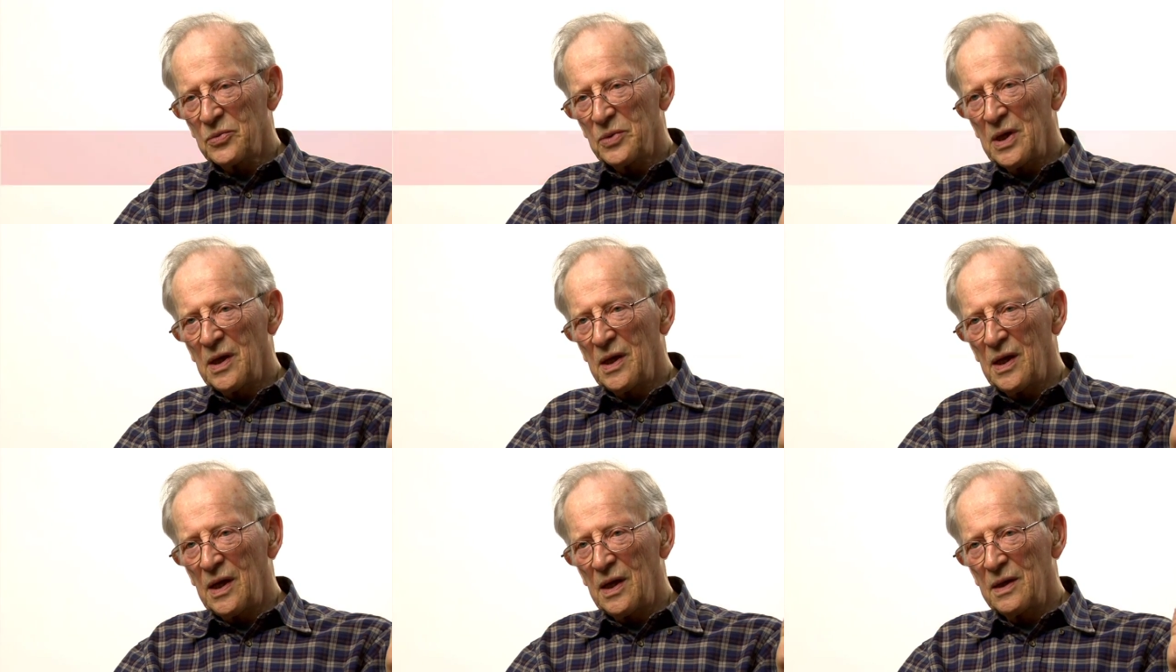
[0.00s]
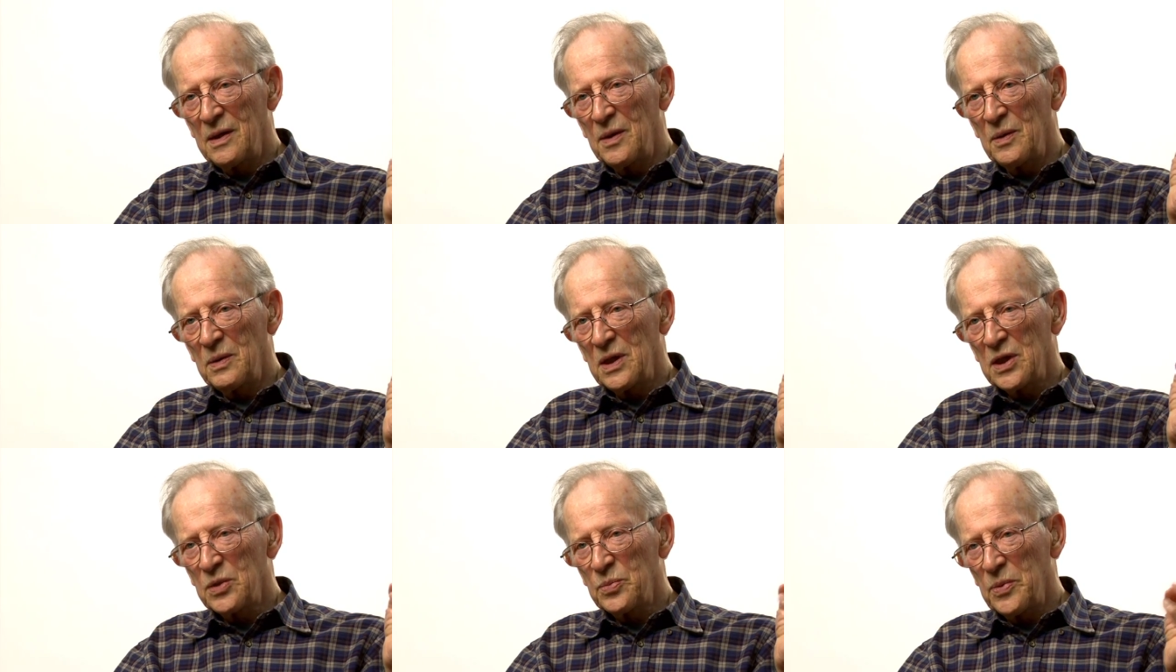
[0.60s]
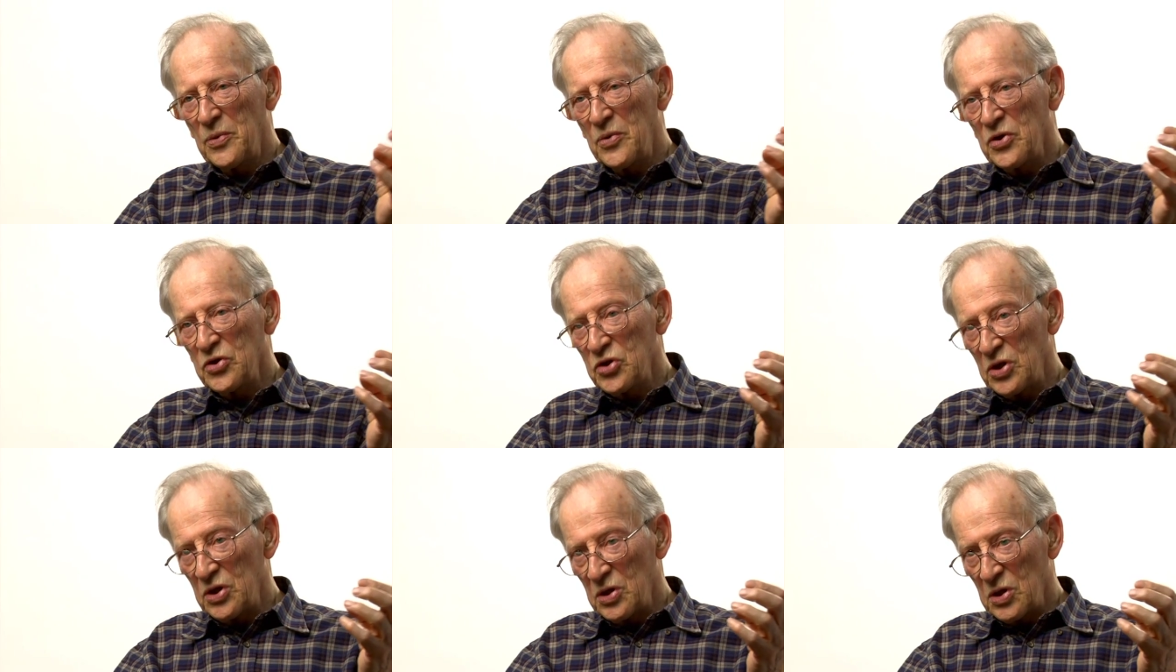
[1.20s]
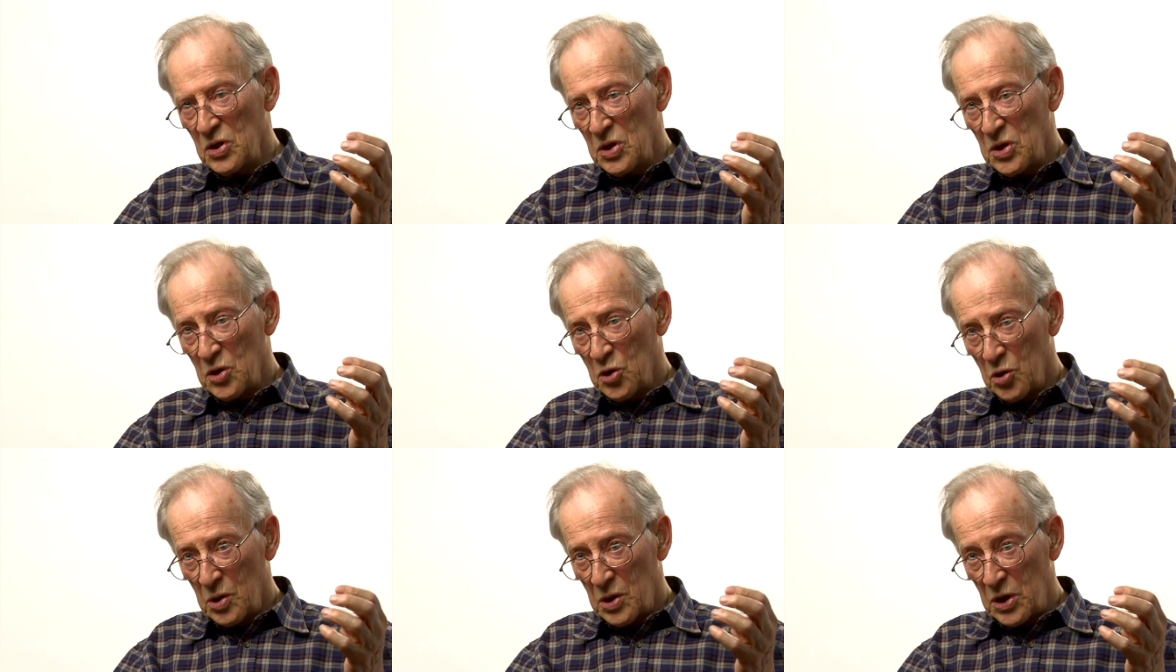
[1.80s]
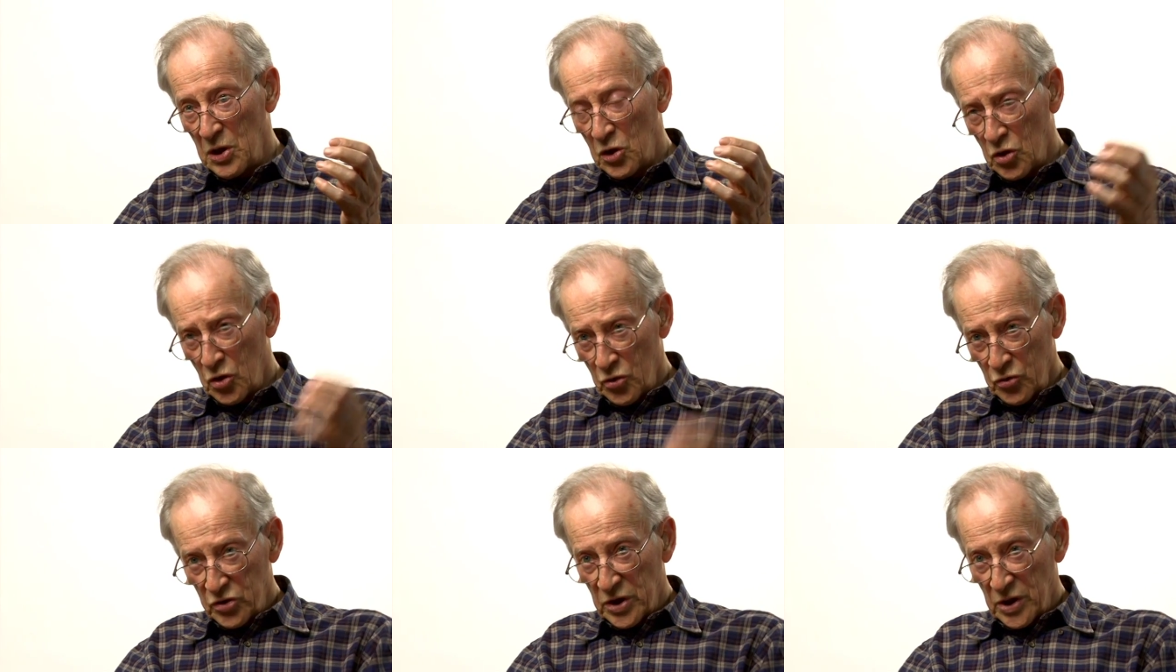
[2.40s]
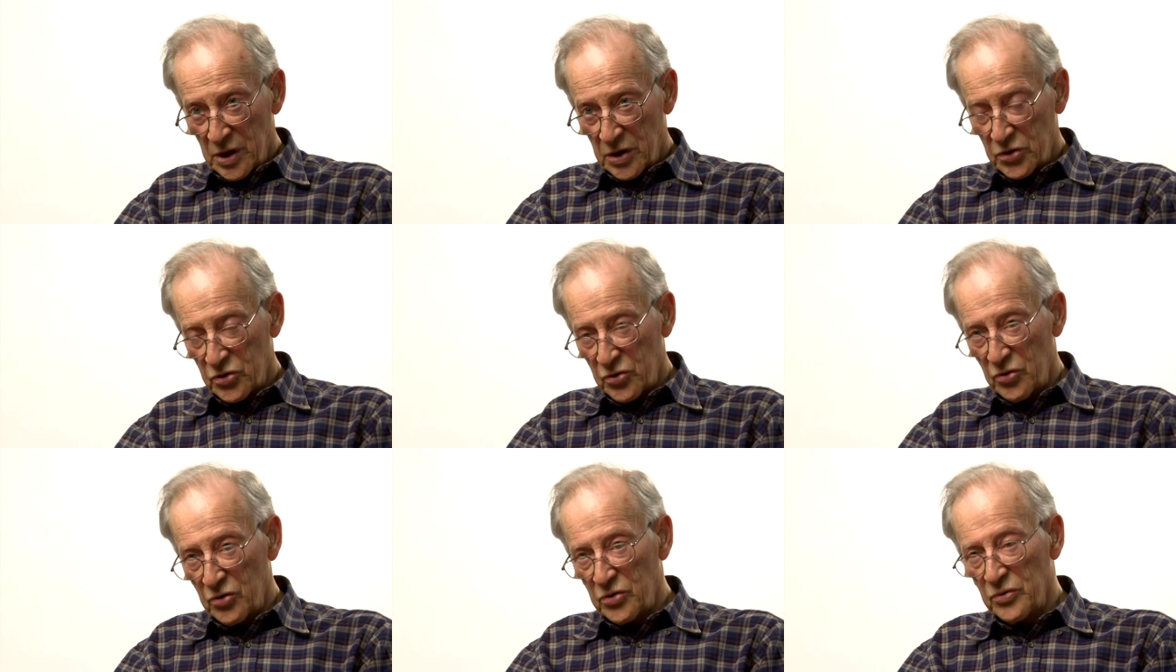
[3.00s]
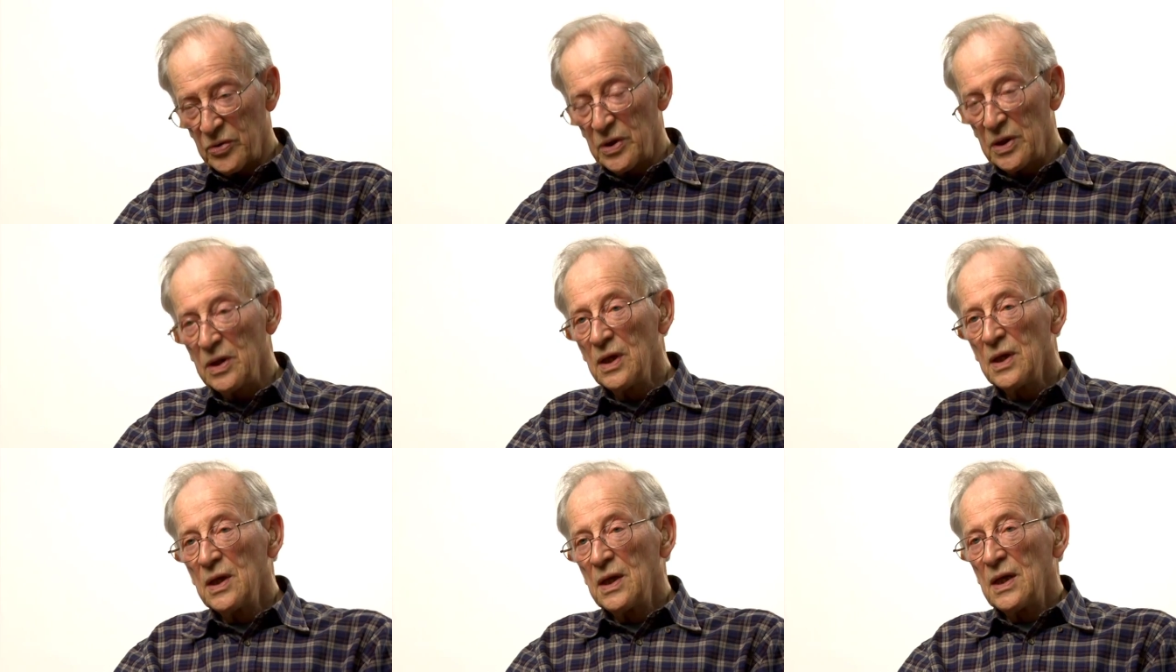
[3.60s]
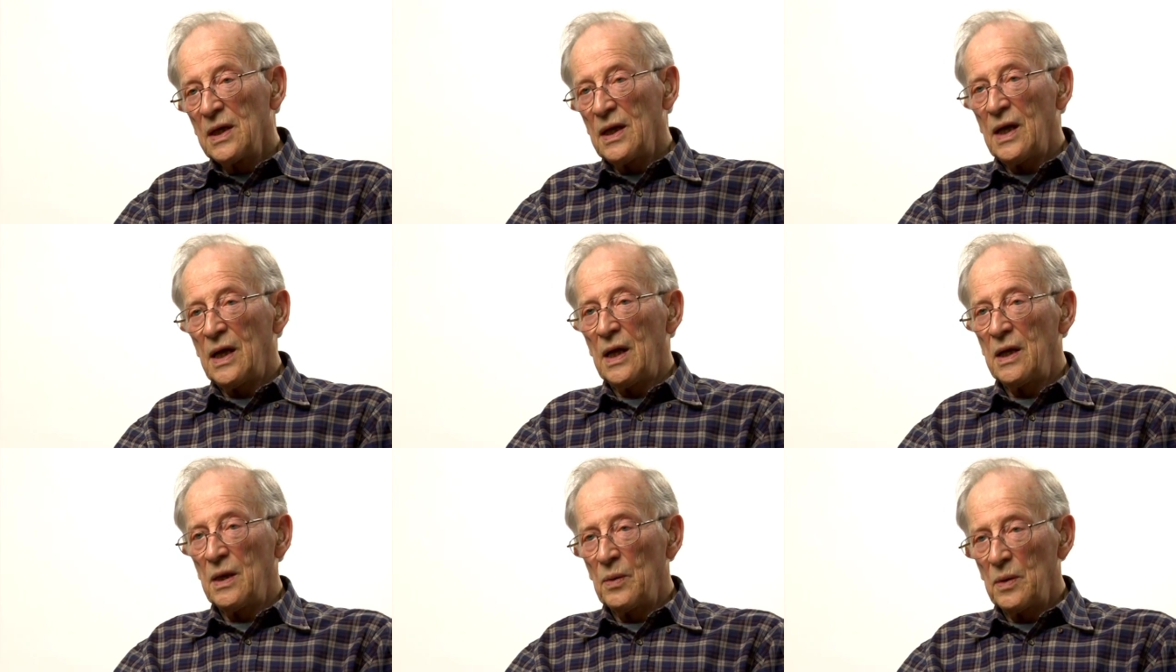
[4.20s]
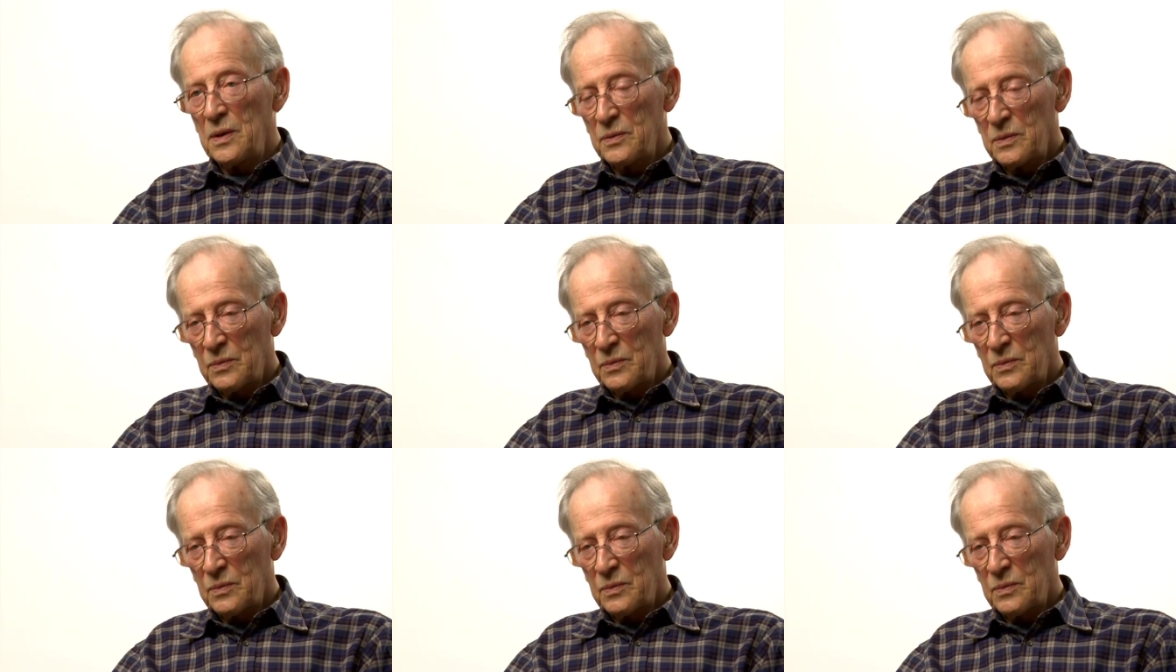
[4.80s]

We had experience in, in closed heart surgery and in